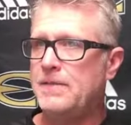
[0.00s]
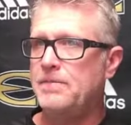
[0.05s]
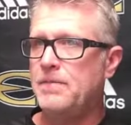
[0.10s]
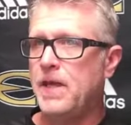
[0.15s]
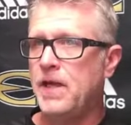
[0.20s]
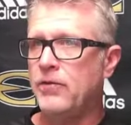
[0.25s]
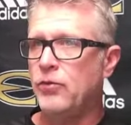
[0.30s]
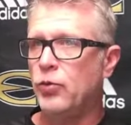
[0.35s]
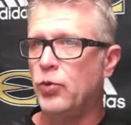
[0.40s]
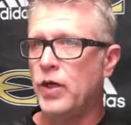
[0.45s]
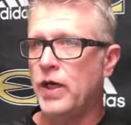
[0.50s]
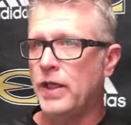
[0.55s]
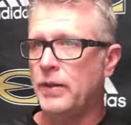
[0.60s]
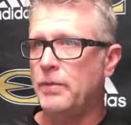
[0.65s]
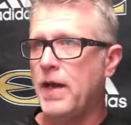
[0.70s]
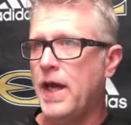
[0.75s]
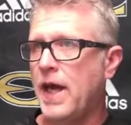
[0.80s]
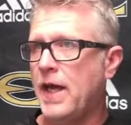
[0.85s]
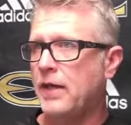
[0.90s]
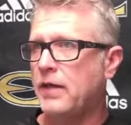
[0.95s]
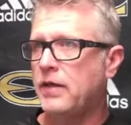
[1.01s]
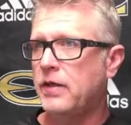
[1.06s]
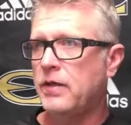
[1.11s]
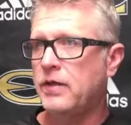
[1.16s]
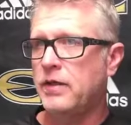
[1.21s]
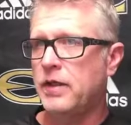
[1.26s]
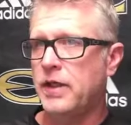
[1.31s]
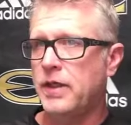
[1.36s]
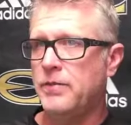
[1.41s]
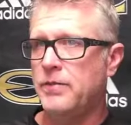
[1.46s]
They have a running back
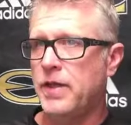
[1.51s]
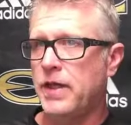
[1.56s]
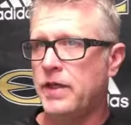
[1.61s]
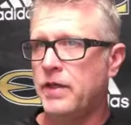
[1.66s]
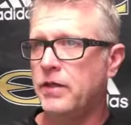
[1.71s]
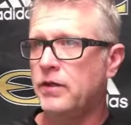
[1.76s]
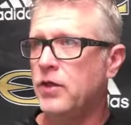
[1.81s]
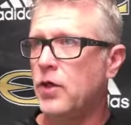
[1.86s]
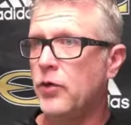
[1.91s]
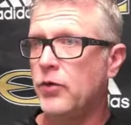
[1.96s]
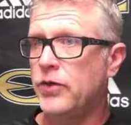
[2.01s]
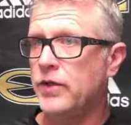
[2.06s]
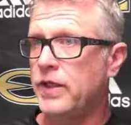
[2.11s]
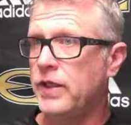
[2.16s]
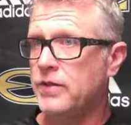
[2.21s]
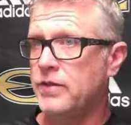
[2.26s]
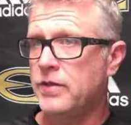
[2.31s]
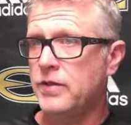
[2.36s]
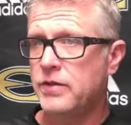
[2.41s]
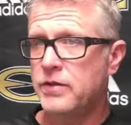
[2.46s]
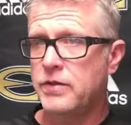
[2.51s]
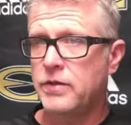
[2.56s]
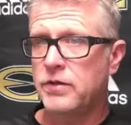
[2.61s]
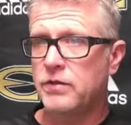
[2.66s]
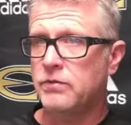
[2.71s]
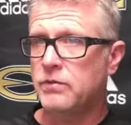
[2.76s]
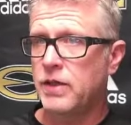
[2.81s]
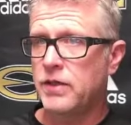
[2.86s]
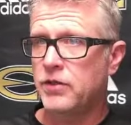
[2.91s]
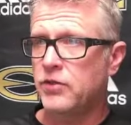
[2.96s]
that can go the
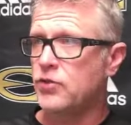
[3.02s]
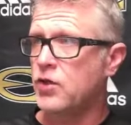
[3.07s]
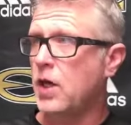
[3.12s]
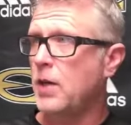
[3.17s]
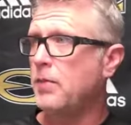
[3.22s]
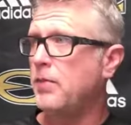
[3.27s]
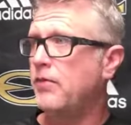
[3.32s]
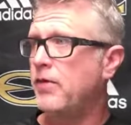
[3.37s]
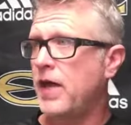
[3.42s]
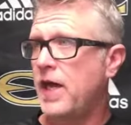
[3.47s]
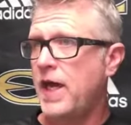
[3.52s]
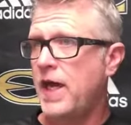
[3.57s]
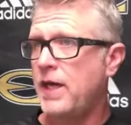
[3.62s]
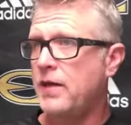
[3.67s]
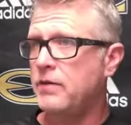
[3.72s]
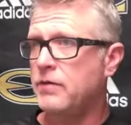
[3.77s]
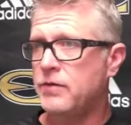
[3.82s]
distance at the drop of a hat.